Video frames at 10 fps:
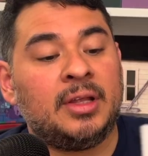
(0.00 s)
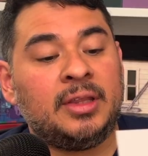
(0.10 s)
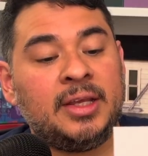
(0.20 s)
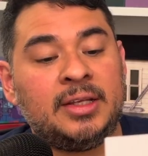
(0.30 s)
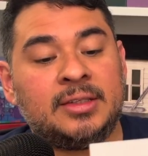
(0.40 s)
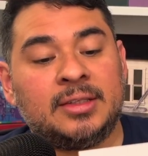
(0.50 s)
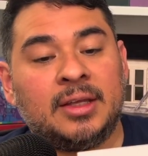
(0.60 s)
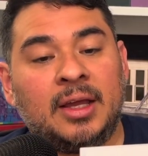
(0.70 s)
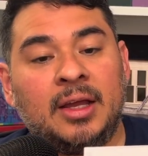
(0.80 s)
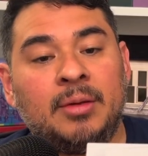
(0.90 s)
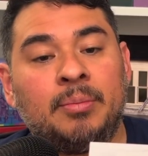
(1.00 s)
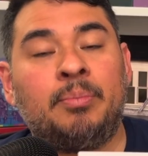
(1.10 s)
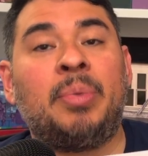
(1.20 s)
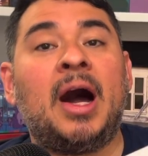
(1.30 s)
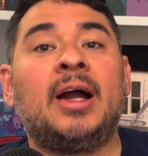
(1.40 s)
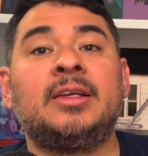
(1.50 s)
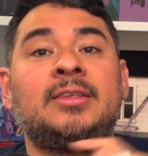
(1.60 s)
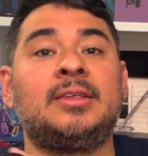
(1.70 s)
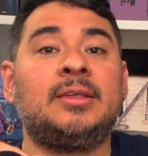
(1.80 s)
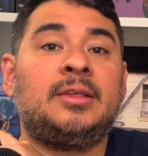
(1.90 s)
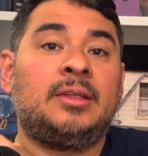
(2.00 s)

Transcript: These boxed,